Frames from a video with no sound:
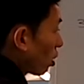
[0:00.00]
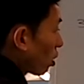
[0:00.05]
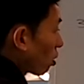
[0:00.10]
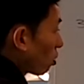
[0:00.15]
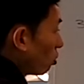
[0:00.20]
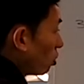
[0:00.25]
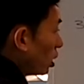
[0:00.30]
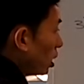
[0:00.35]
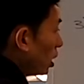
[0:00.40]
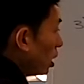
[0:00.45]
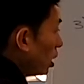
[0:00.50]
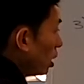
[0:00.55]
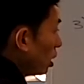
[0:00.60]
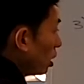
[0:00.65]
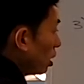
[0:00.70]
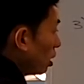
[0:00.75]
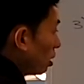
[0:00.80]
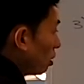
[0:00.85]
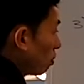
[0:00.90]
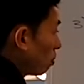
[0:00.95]
3
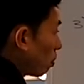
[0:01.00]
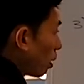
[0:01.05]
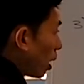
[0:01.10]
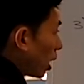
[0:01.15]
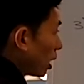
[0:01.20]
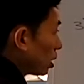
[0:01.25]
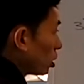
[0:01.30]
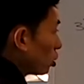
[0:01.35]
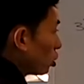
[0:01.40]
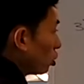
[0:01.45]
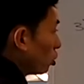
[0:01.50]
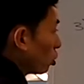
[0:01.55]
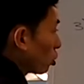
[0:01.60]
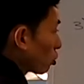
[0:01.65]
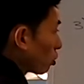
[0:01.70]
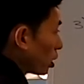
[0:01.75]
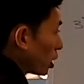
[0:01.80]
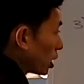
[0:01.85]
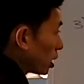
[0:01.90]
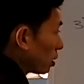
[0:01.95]
by 2
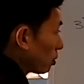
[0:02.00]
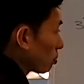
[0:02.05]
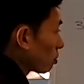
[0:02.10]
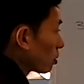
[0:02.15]
grid.